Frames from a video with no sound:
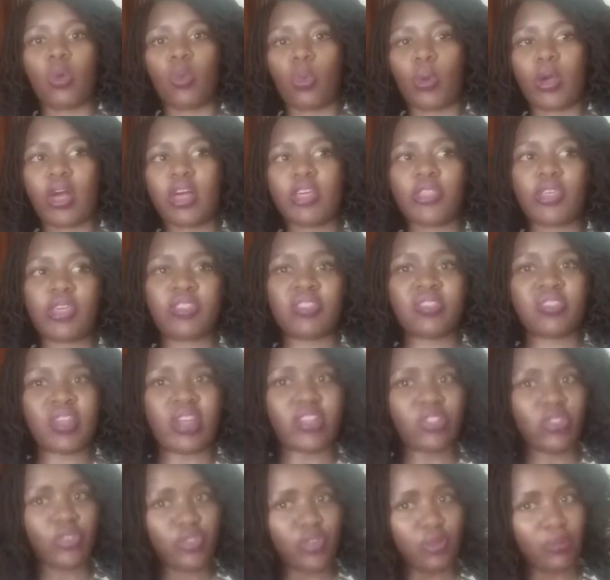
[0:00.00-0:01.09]
Wealth
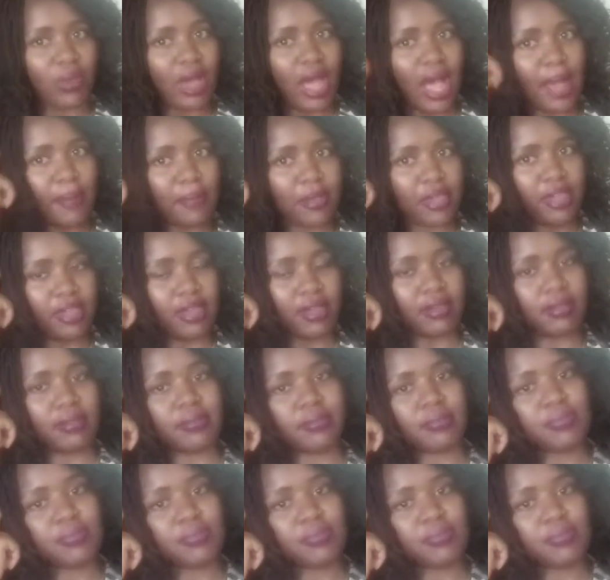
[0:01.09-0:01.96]
starts from up here,